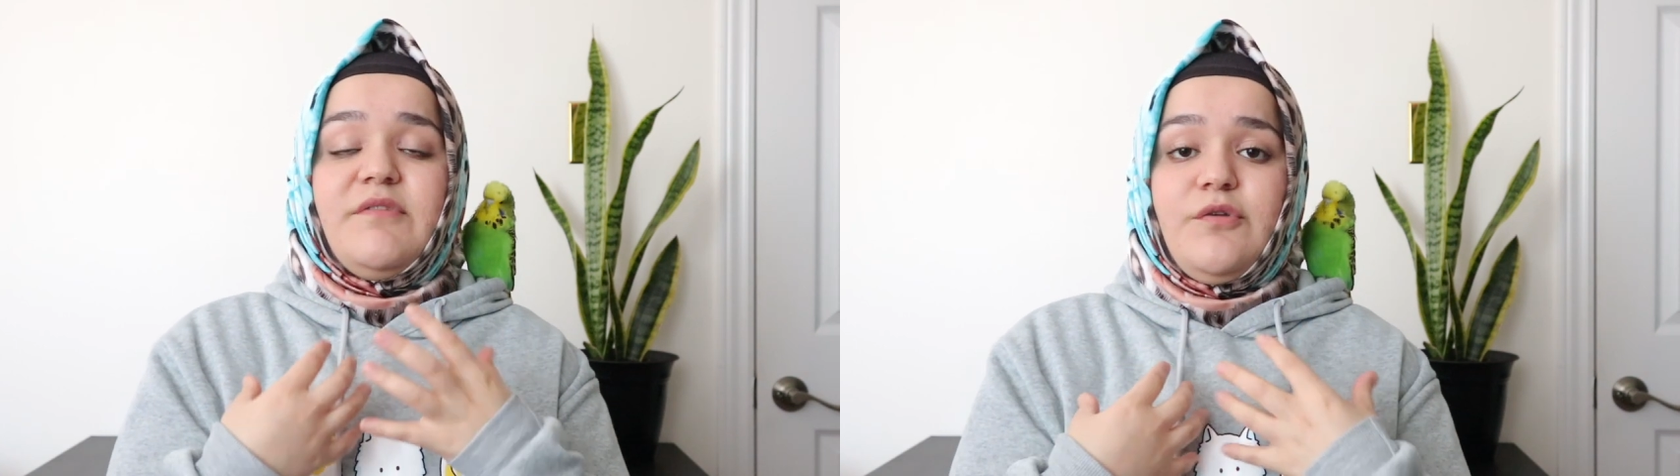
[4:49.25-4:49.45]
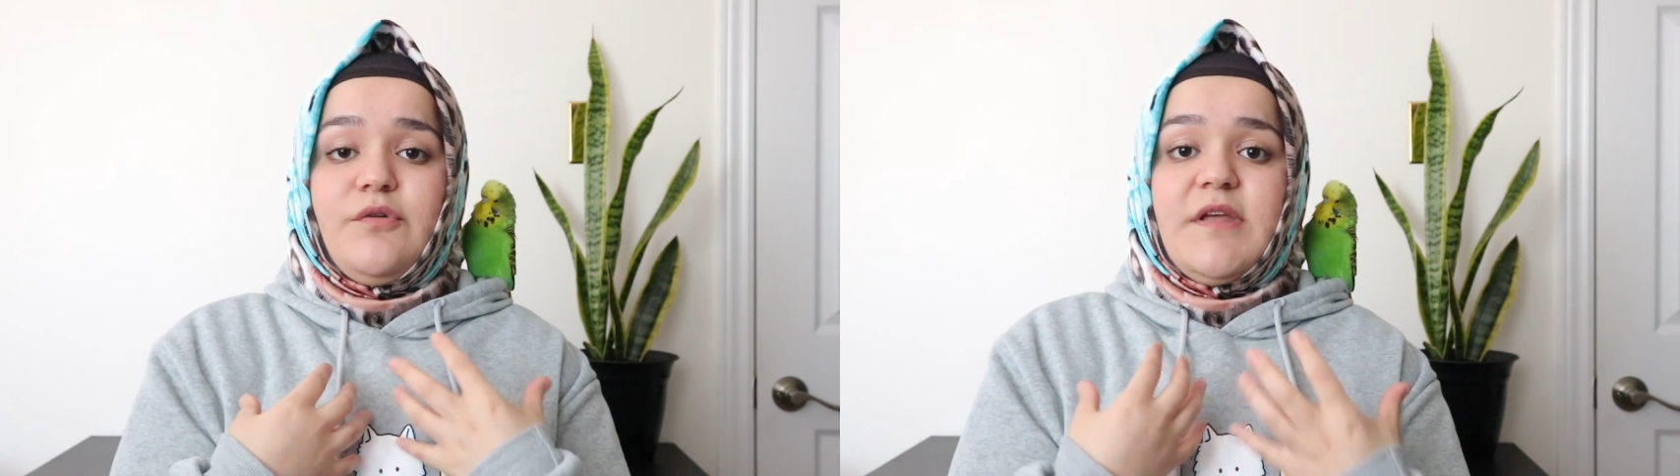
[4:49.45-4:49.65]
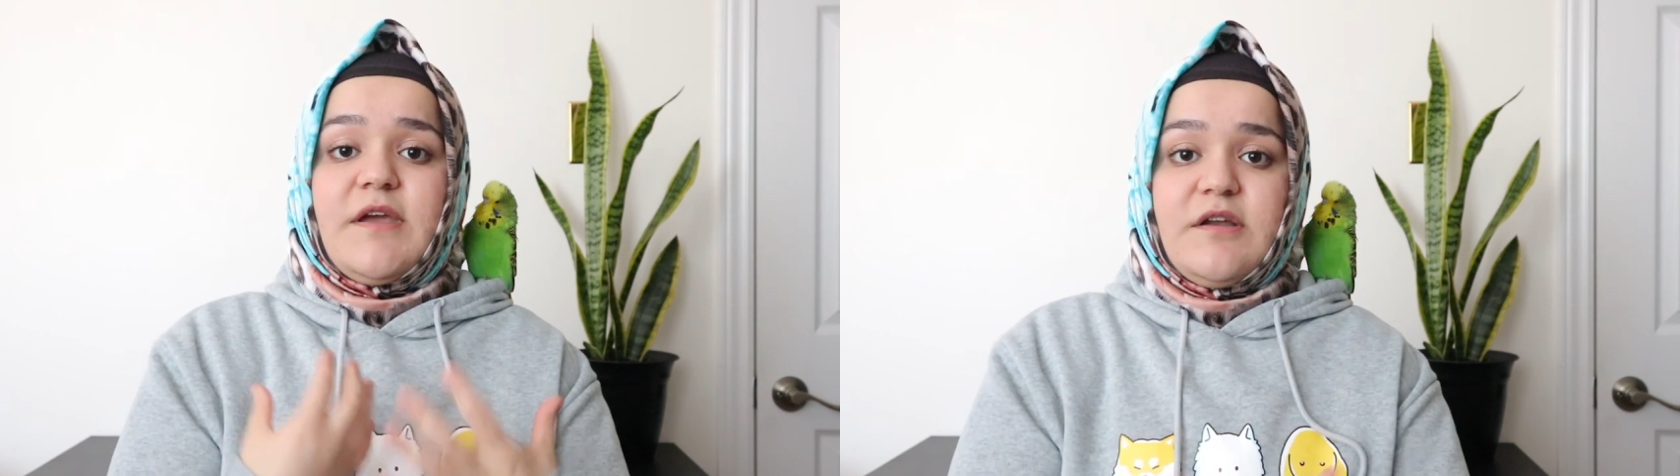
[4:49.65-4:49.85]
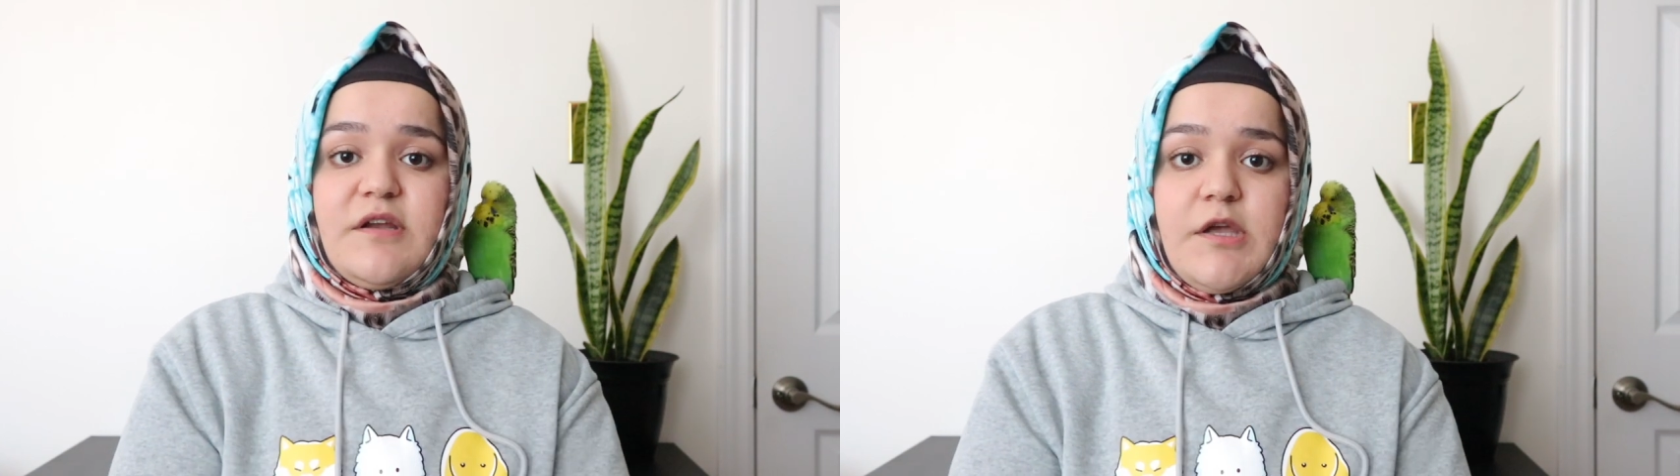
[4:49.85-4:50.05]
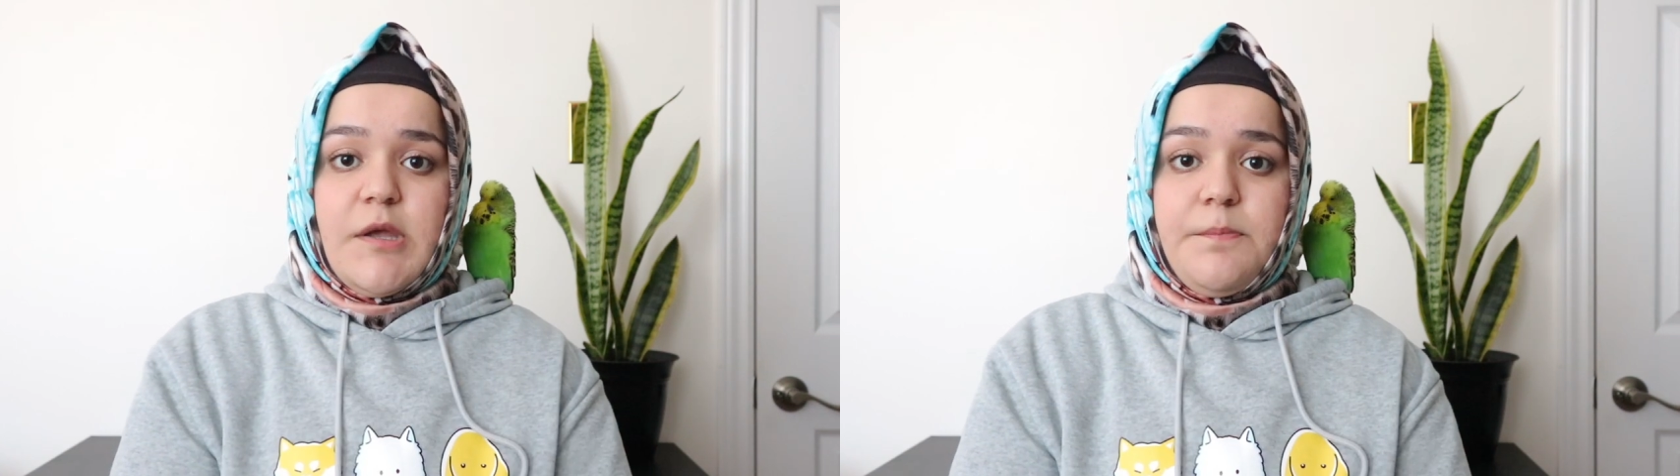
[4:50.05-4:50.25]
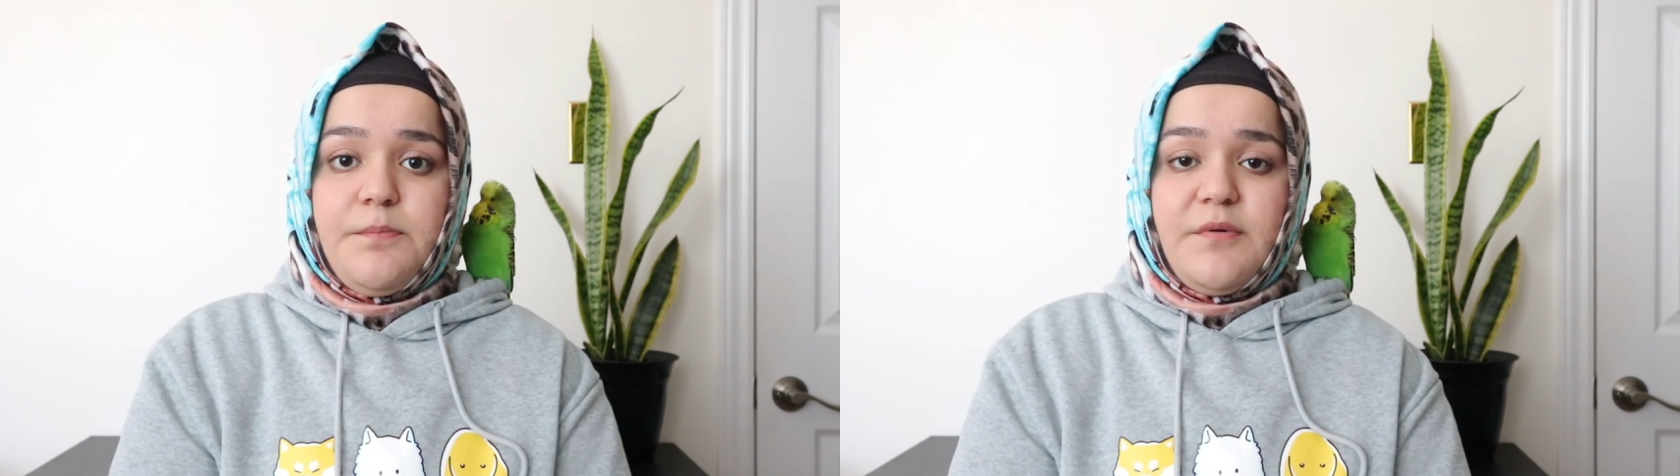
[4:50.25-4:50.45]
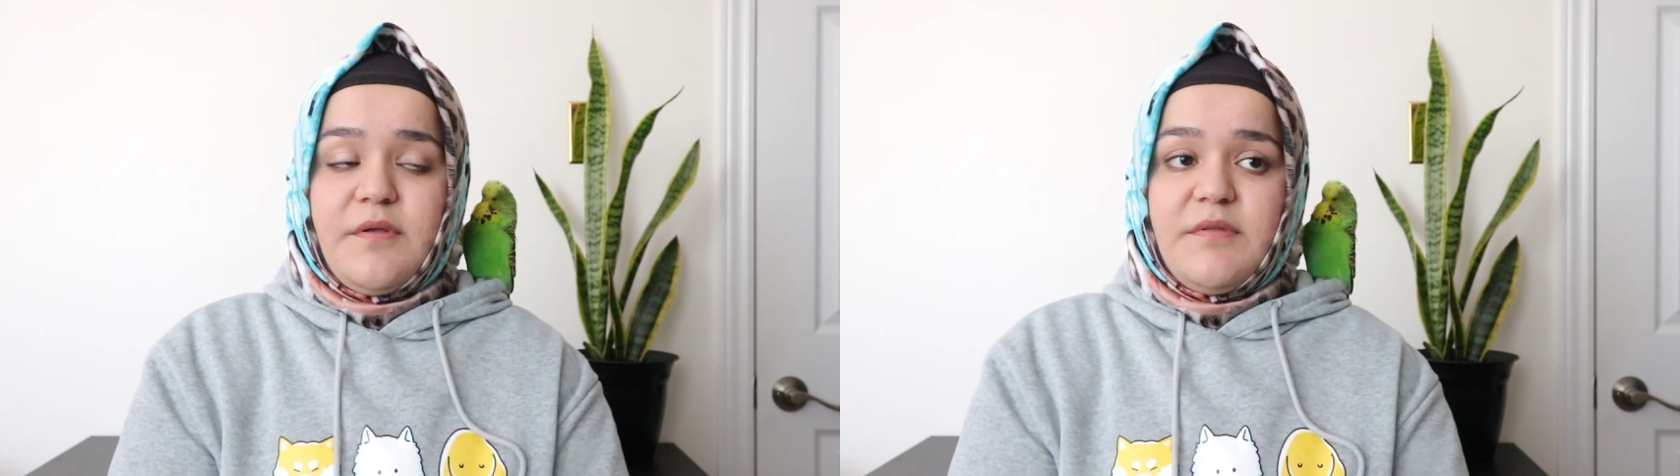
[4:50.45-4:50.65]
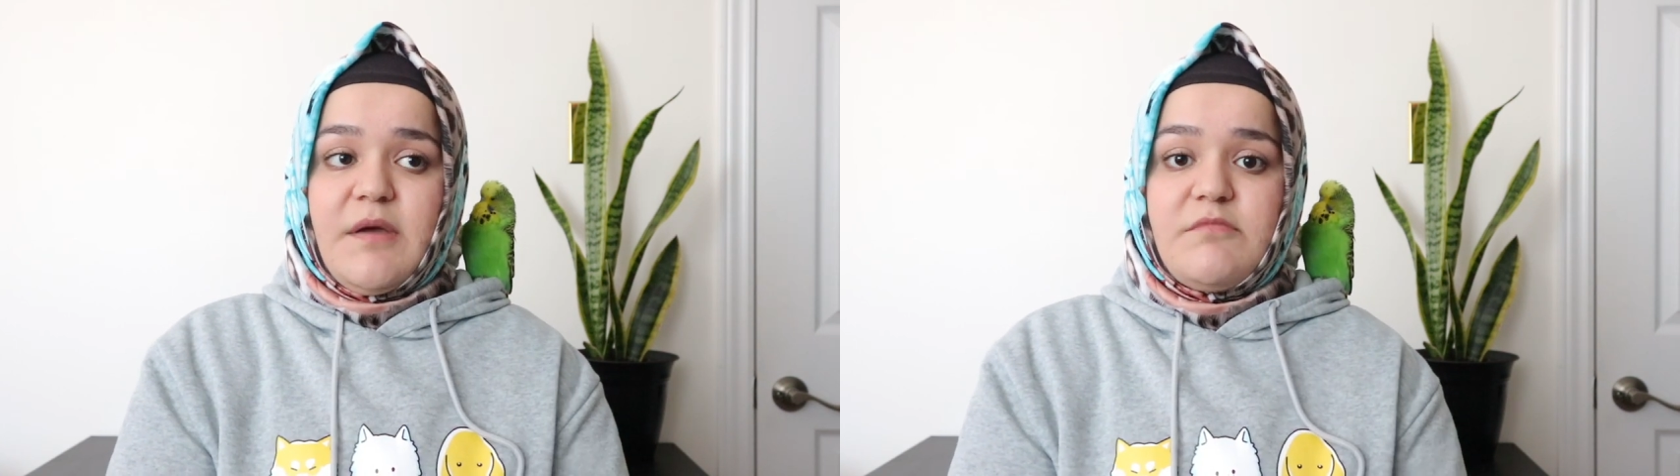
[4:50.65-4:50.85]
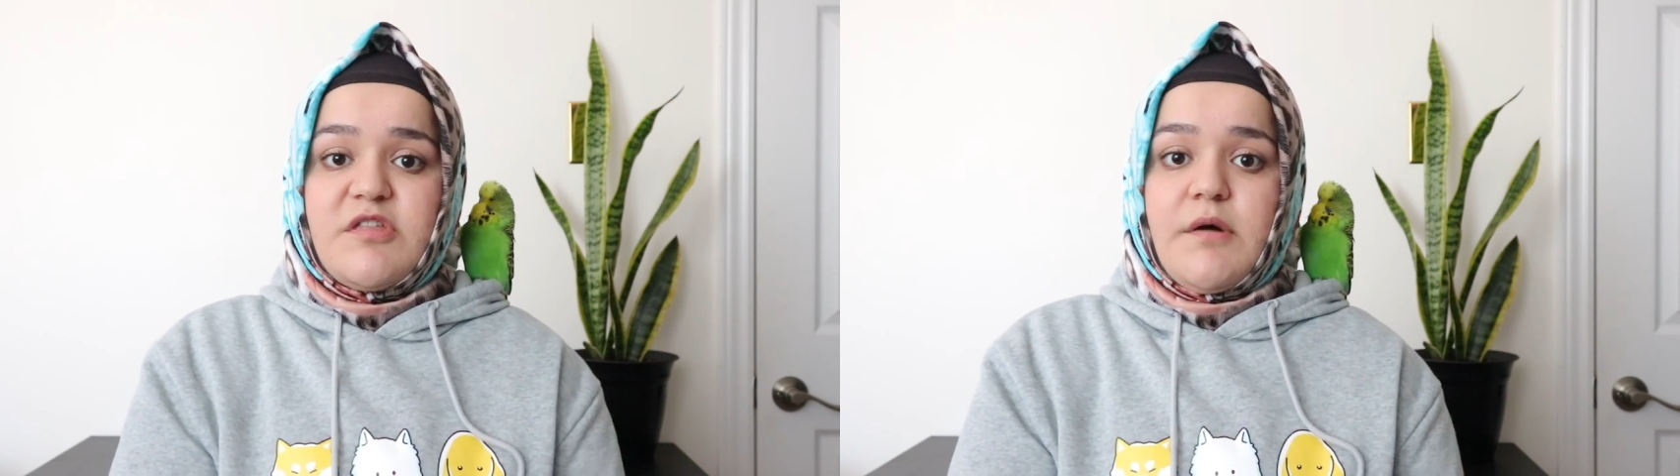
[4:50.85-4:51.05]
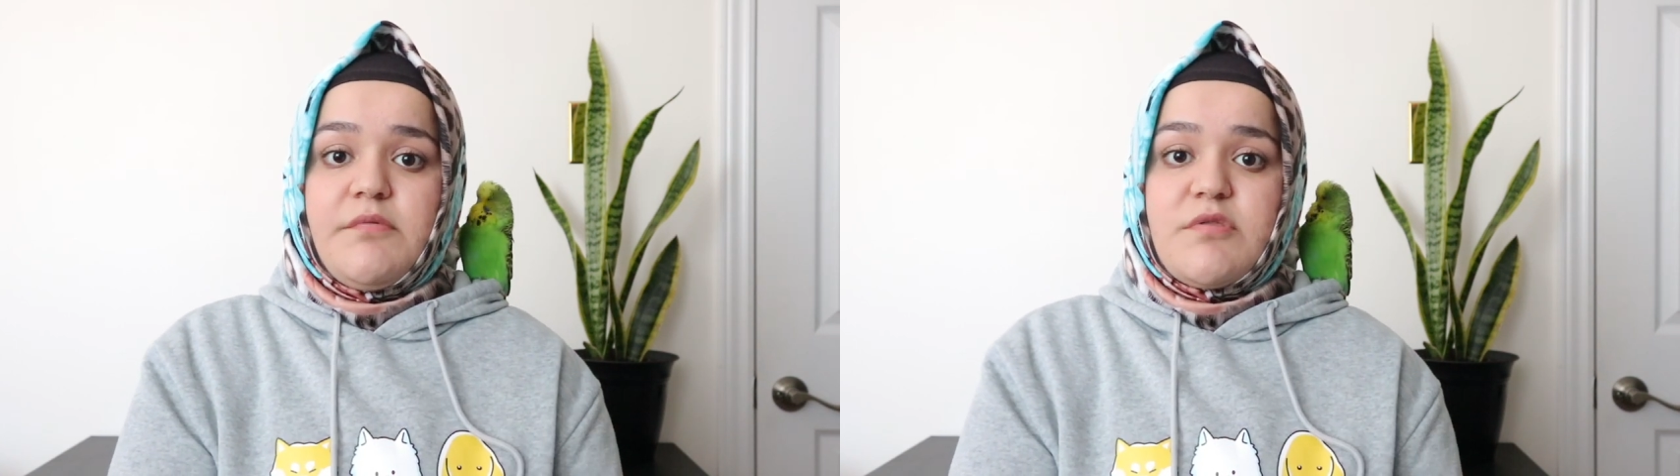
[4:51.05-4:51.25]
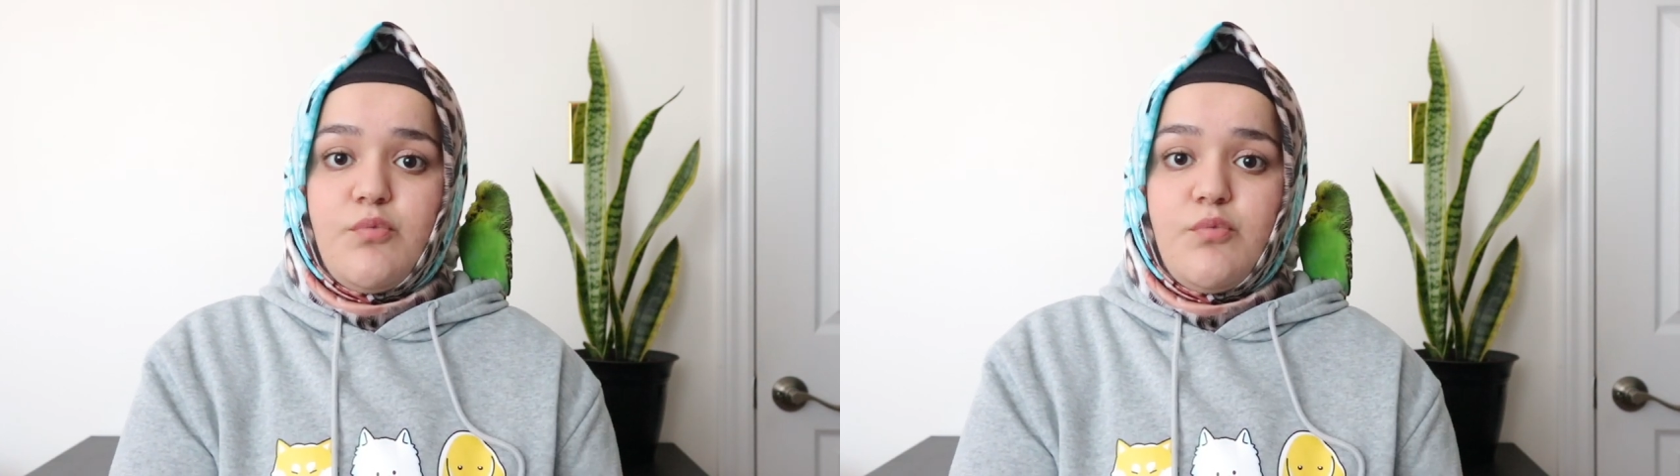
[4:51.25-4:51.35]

you know, they could keep themselves